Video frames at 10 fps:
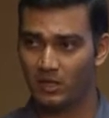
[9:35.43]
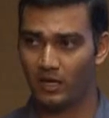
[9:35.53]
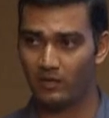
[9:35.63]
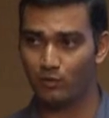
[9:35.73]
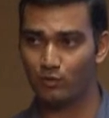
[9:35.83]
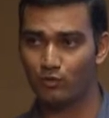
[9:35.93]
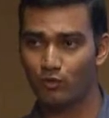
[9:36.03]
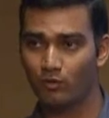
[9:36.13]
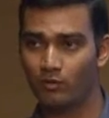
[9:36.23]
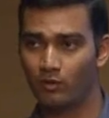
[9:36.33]
I don't
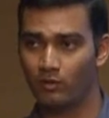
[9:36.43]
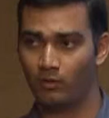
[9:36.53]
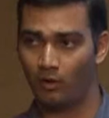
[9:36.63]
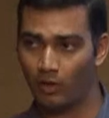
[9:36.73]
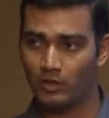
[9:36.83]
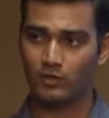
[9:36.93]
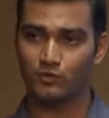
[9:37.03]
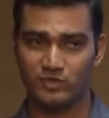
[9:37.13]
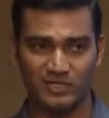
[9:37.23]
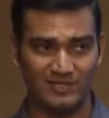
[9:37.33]
know all the
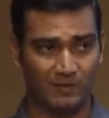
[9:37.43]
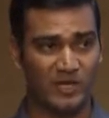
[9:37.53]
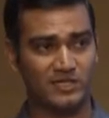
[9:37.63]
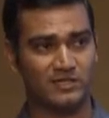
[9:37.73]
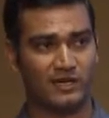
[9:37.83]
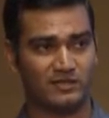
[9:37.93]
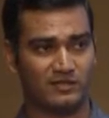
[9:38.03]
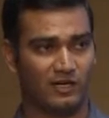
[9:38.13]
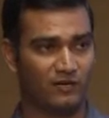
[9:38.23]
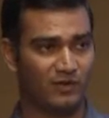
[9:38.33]
users' emails that
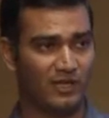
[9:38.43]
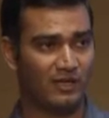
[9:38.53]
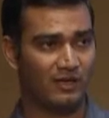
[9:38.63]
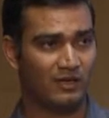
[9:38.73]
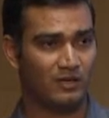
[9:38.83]
start with A,